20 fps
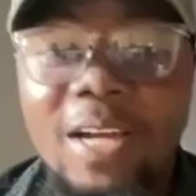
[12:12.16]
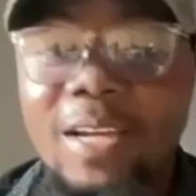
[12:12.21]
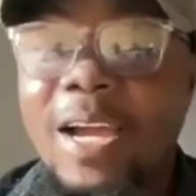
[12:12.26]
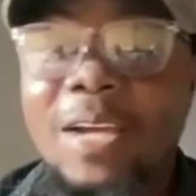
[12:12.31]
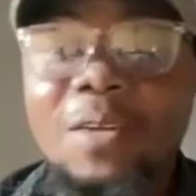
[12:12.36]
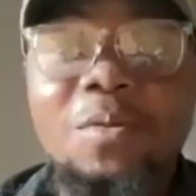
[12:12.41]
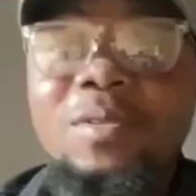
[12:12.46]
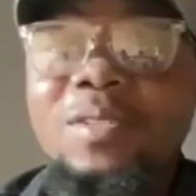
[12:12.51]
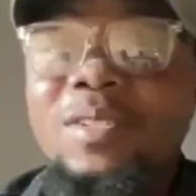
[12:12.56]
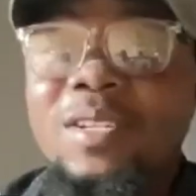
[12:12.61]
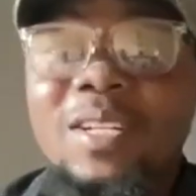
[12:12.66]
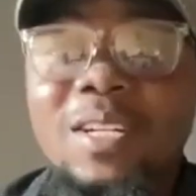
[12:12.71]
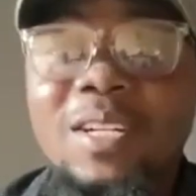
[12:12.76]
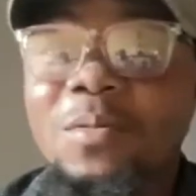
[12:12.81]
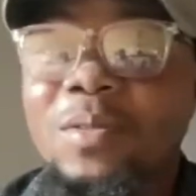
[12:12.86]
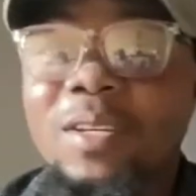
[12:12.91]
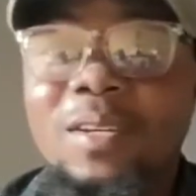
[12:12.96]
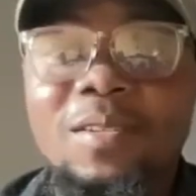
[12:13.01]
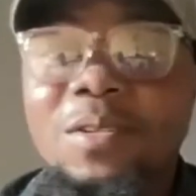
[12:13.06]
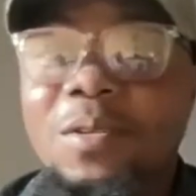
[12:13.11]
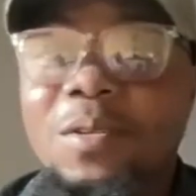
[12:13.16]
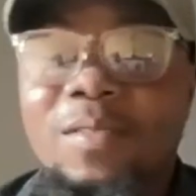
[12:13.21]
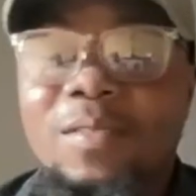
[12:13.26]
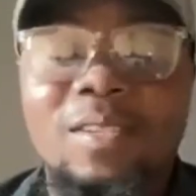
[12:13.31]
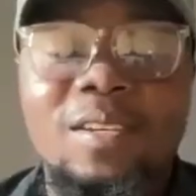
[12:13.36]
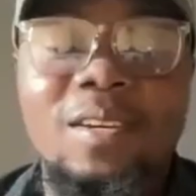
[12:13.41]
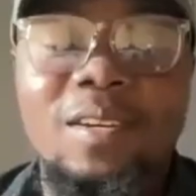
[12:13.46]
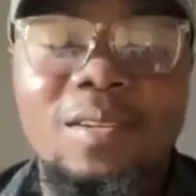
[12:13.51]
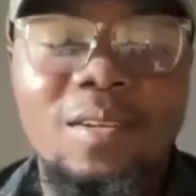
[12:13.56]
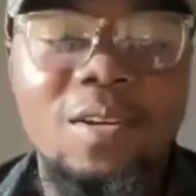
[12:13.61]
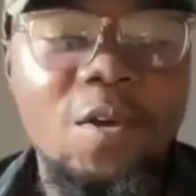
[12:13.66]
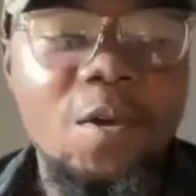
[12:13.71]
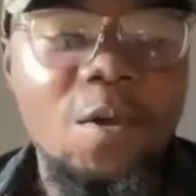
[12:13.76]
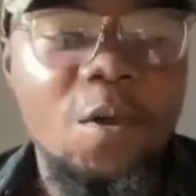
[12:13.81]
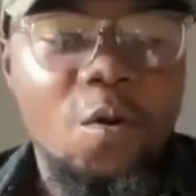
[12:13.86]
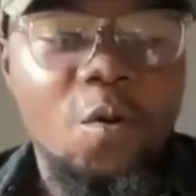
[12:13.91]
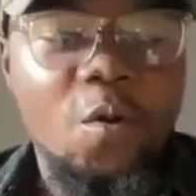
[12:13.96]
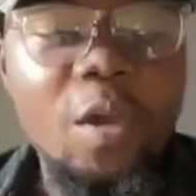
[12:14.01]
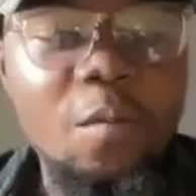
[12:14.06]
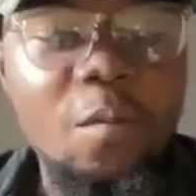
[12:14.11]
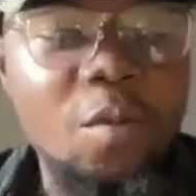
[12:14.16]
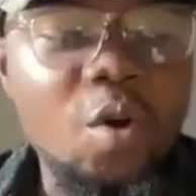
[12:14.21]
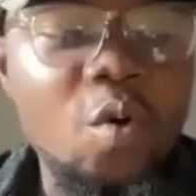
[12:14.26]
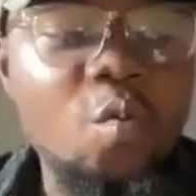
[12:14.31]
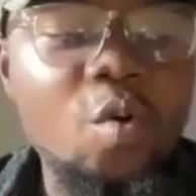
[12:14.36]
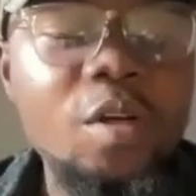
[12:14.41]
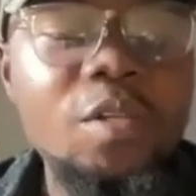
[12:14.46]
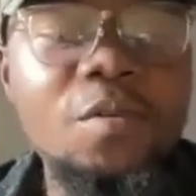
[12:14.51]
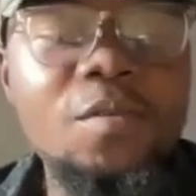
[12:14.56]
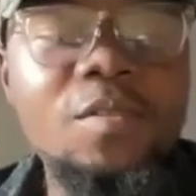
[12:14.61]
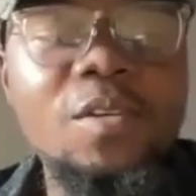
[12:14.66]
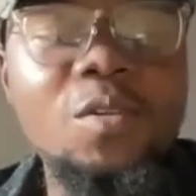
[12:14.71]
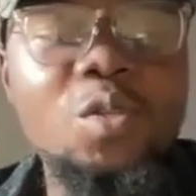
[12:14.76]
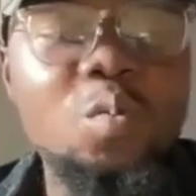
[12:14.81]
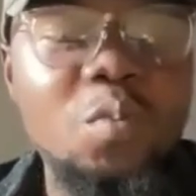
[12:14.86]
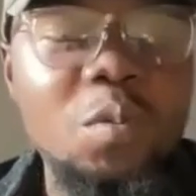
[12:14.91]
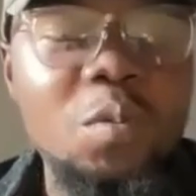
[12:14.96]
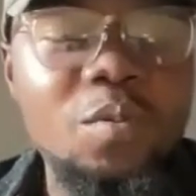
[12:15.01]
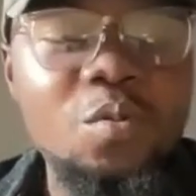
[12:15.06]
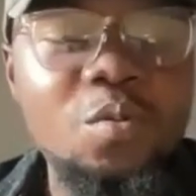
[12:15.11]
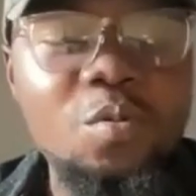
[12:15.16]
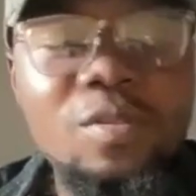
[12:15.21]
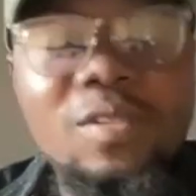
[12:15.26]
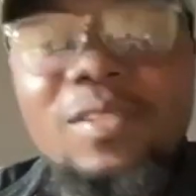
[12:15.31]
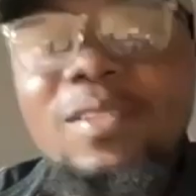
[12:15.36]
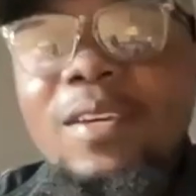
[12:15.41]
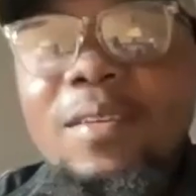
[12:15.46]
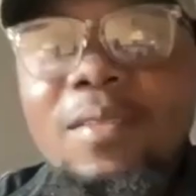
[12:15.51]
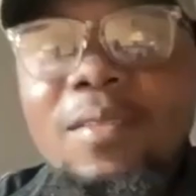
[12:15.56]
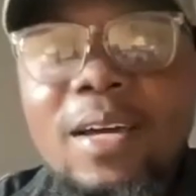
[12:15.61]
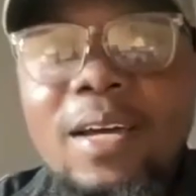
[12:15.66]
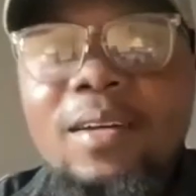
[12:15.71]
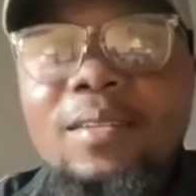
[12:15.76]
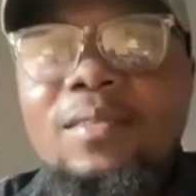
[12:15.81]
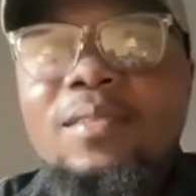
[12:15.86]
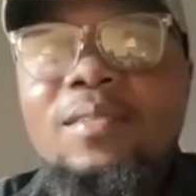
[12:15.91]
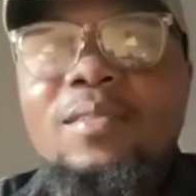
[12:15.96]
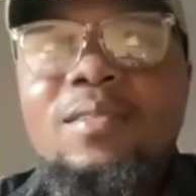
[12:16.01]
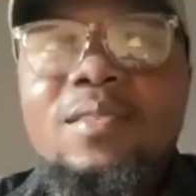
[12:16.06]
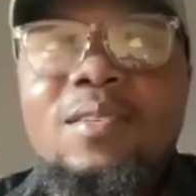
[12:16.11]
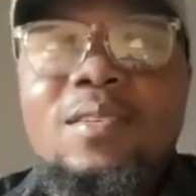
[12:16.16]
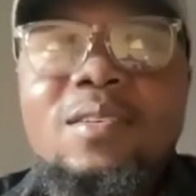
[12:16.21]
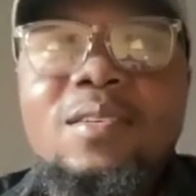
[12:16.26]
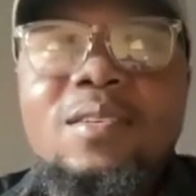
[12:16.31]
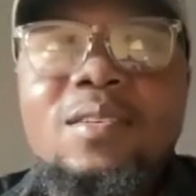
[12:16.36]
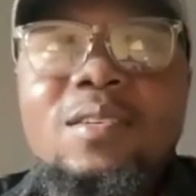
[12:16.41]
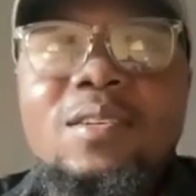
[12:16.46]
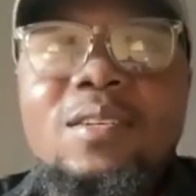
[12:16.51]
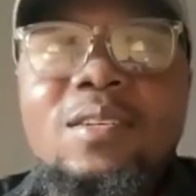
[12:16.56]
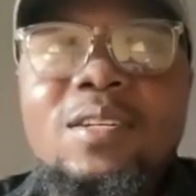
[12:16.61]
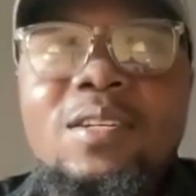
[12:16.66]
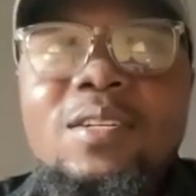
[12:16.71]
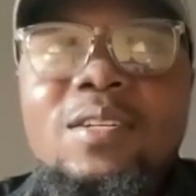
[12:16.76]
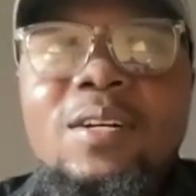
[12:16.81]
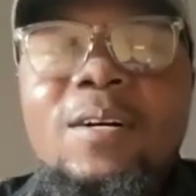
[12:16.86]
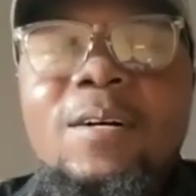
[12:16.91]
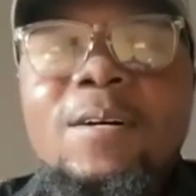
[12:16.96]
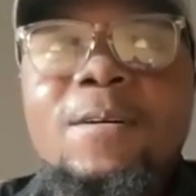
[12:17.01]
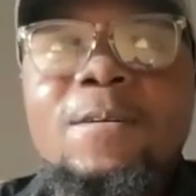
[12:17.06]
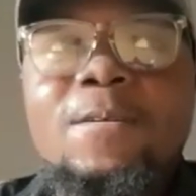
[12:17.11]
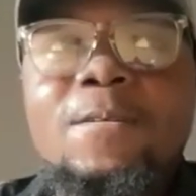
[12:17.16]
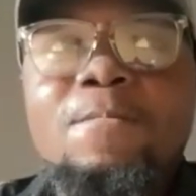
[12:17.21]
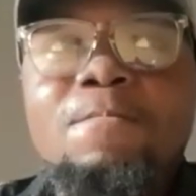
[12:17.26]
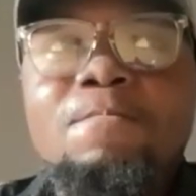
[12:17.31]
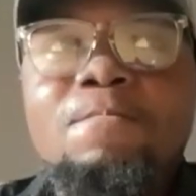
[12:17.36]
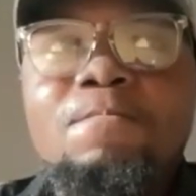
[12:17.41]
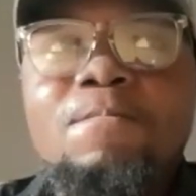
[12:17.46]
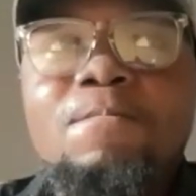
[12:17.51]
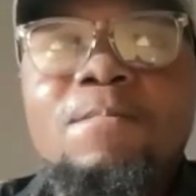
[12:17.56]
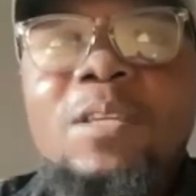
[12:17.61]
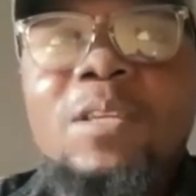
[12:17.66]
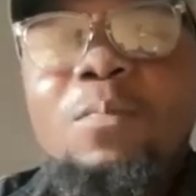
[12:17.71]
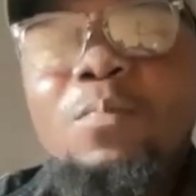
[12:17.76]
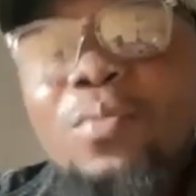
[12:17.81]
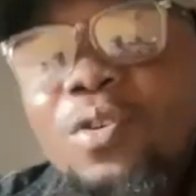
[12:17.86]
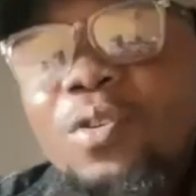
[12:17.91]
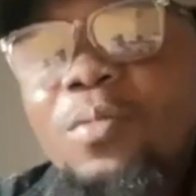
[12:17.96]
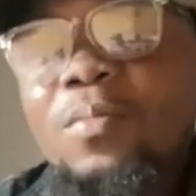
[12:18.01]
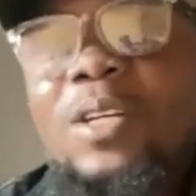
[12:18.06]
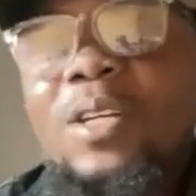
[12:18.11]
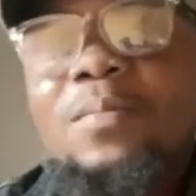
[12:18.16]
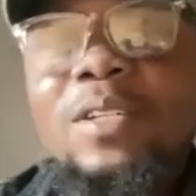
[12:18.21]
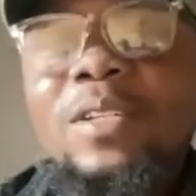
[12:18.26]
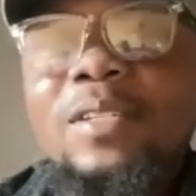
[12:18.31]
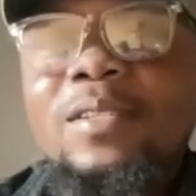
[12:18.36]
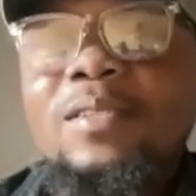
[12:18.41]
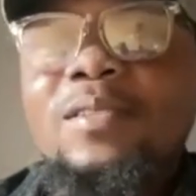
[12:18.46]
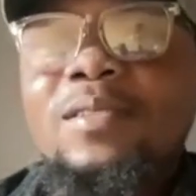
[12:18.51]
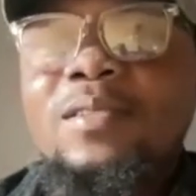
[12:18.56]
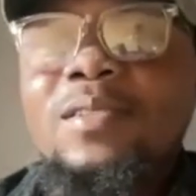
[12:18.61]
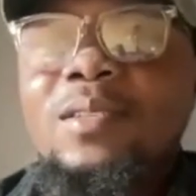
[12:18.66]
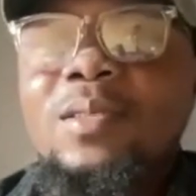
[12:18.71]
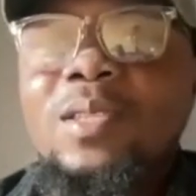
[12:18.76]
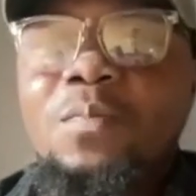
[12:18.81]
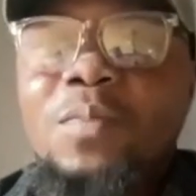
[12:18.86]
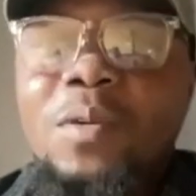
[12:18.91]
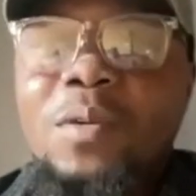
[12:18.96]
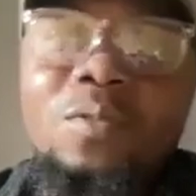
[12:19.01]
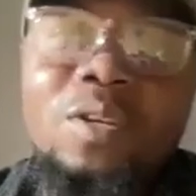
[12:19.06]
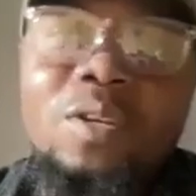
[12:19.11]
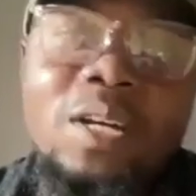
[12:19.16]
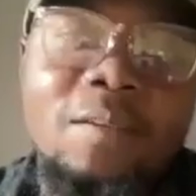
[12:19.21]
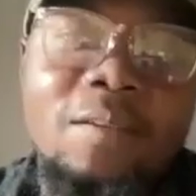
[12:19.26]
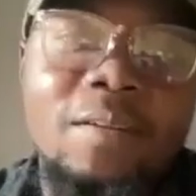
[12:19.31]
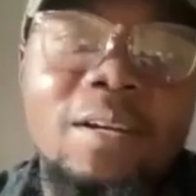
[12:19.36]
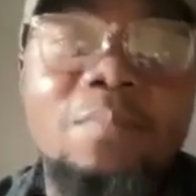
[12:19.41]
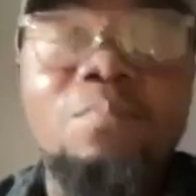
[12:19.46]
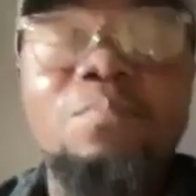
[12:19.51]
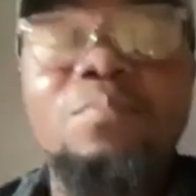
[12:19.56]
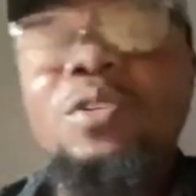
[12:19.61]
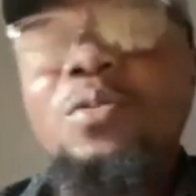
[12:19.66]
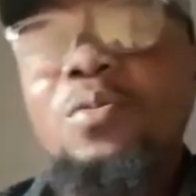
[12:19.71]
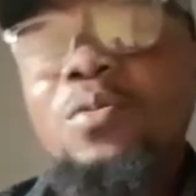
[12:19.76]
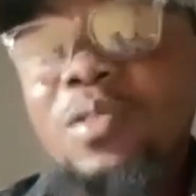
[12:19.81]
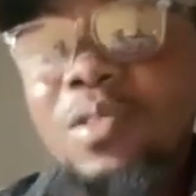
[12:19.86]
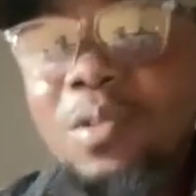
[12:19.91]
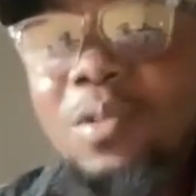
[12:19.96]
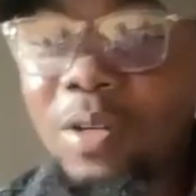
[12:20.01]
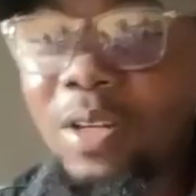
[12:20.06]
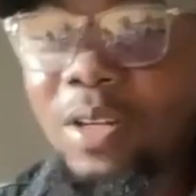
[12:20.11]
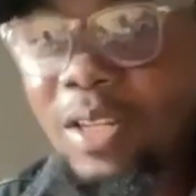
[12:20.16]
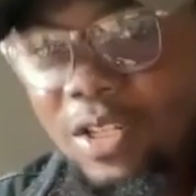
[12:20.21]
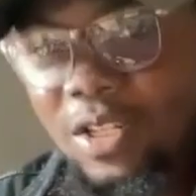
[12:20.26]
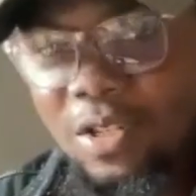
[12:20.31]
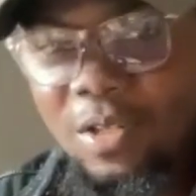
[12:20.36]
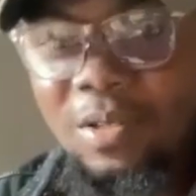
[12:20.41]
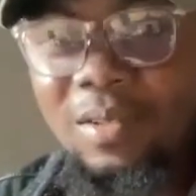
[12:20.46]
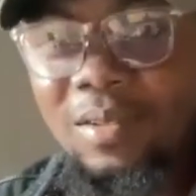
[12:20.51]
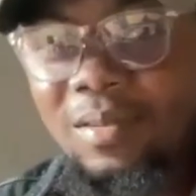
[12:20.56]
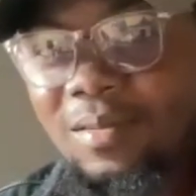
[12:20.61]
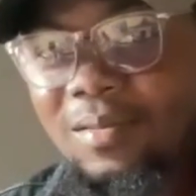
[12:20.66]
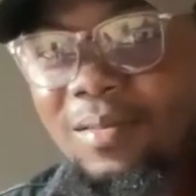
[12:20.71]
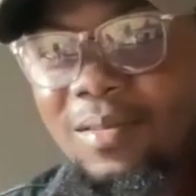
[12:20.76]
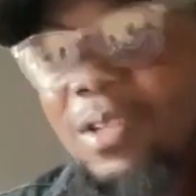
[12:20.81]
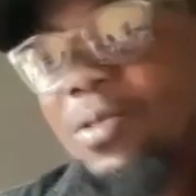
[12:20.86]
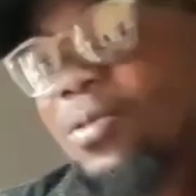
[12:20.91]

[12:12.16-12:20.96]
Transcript: I don't disagree with anything you've said. Okay, but what do you say to people who say that the problem is the people that have abused religion?